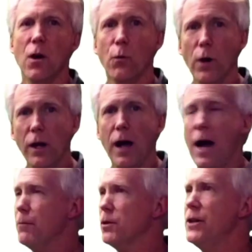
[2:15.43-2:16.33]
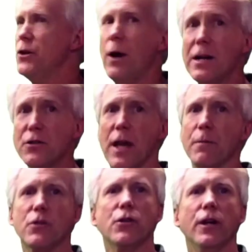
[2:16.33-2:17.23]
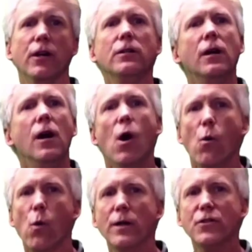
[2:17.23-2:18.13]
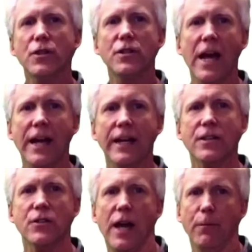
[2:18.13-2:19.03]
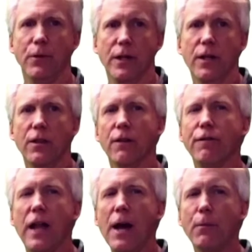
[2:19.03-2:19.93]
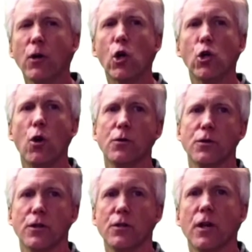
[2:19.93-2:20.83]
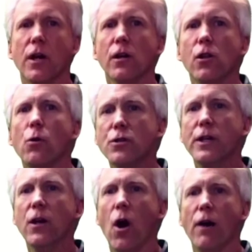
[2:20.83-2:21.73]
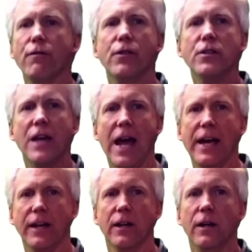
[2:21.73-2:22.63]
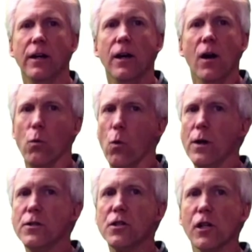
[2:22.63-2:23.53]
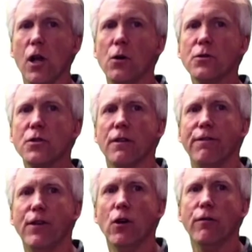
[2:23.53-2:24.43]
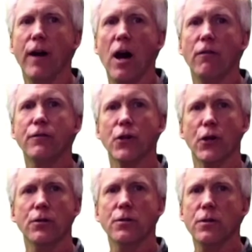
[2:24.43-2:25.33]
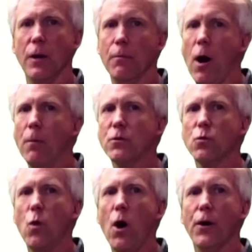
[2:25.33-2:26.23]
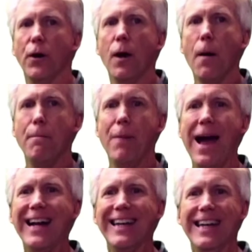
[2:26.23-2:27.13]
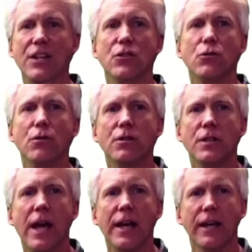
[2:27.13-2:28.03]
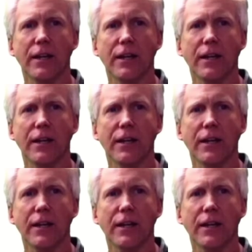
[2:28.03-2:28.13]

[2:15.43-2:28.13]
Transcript: Well, I'm glad you asked that, Mr. Hill. Once the tank is empty, the flapper closes, closing off the tank. Once closed, the fill valve turns and pumps water back into the tank.